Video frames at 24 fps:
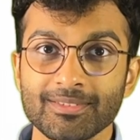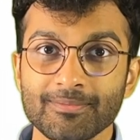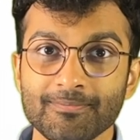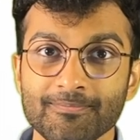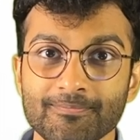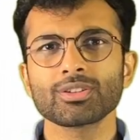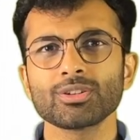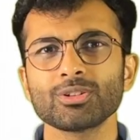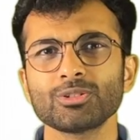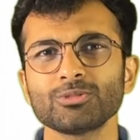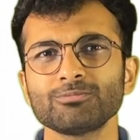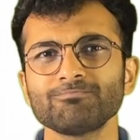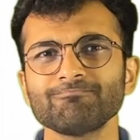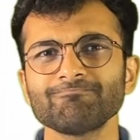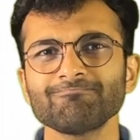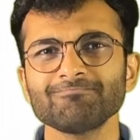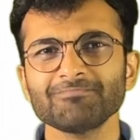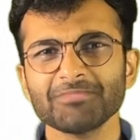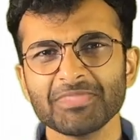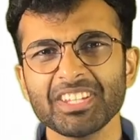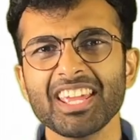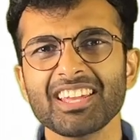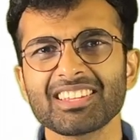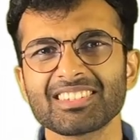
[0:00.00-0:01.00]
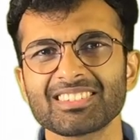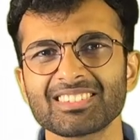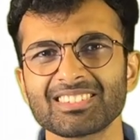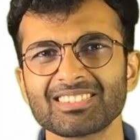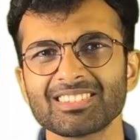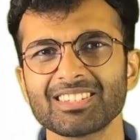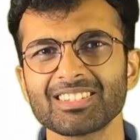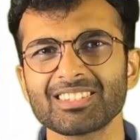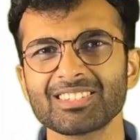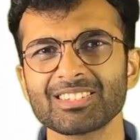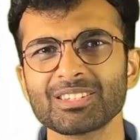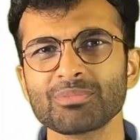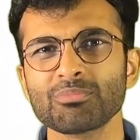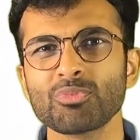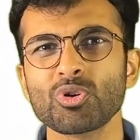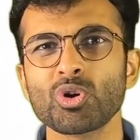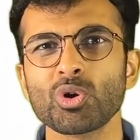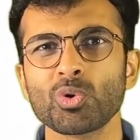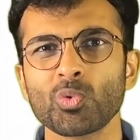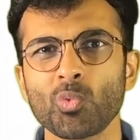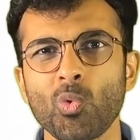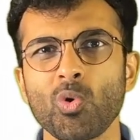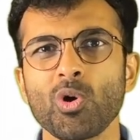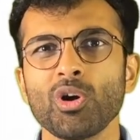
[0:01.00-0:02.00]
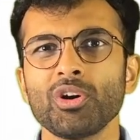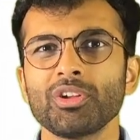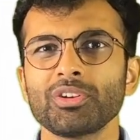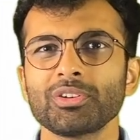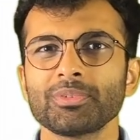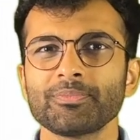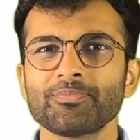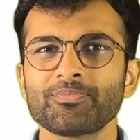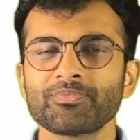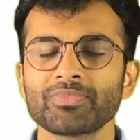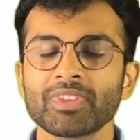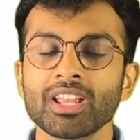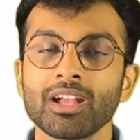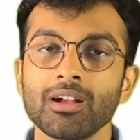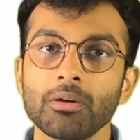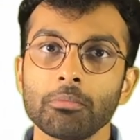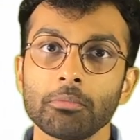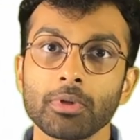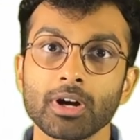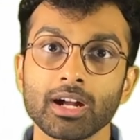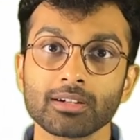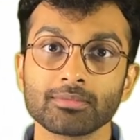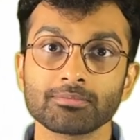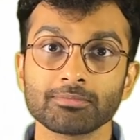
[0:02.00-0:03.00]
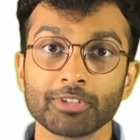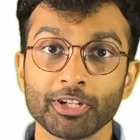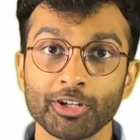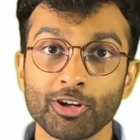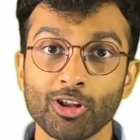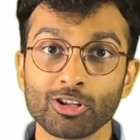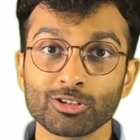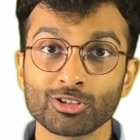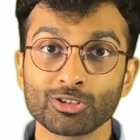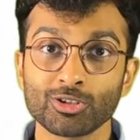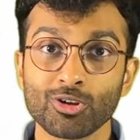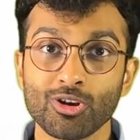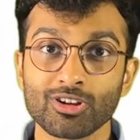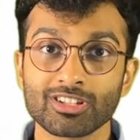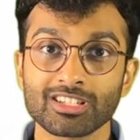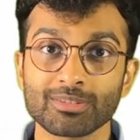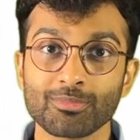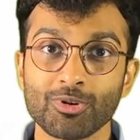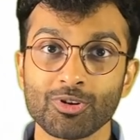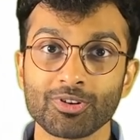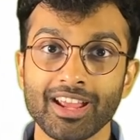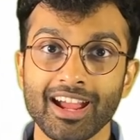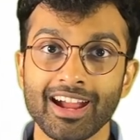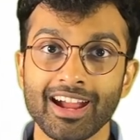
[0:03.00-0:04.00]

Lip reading: So, yes, this is a book on war. But it also talks about